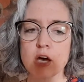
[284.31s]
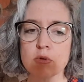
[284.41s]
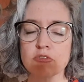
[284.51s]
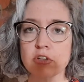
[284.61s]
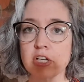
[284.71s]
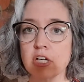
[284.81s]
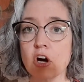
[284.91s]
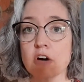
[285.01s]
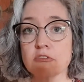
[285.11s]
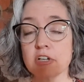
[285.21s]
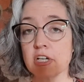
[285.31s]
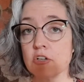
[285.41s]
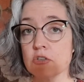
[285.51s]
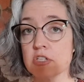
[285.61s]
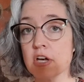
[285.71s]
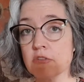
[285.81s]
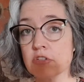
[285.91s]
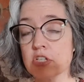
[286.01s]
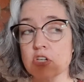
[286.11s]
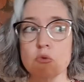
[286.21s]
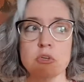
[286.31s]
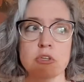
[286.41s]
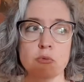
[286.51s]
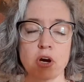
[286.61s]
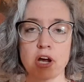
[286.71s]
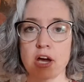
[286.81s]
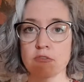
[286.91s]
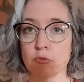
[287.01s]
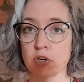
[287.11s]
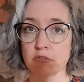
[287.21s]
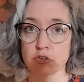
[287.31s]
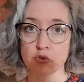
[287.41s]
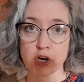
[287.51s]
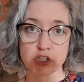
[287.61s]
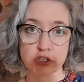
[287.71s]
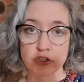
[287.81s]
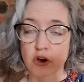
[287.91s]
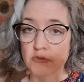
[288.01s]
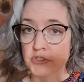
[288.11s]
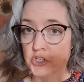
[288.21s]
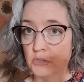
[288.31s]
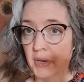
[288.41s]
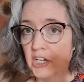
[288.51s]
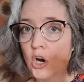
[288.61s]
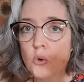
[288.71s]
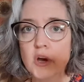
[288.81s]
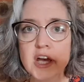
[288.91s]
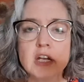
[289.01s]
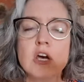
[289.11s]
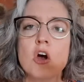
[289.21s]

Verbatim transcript: but feeling confident in yourself to deal with wherever whatever direction this conversation may go in